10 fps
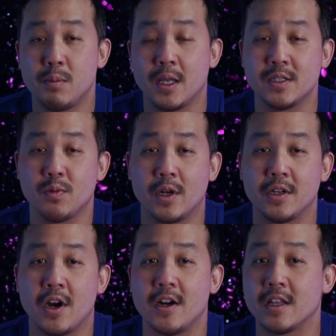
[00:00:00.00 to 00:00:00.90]
plus
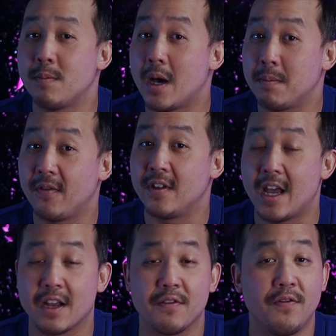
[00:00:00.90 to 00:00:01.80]
1 card at the bottom of the
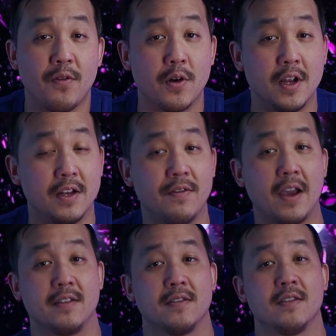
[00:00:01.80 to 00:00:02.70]
deck for
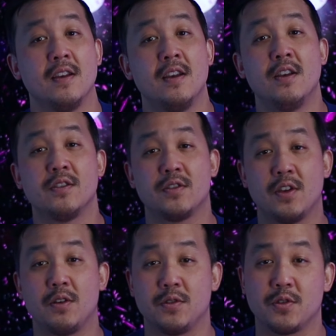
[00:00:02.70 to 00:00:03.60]
advice.
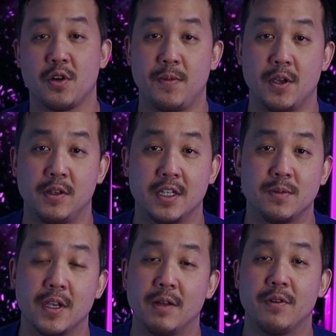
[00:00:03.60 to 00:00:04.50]
So, Scorpio, let's
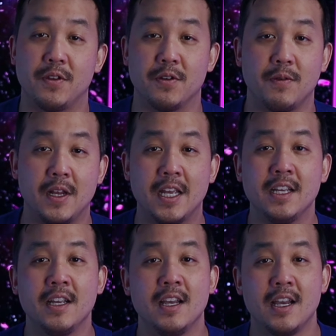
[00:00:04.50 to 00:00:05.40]
begin with your
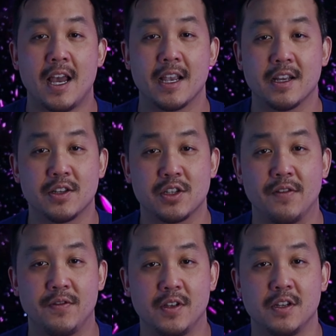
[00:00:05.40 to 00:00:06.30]
reading. I'm going to
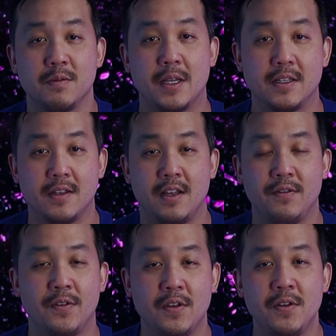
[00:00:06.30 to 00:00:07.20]
shuffle a little bit today
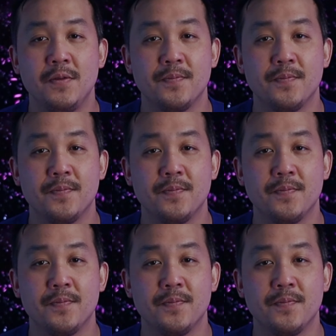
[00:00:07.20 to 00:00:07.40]
for you.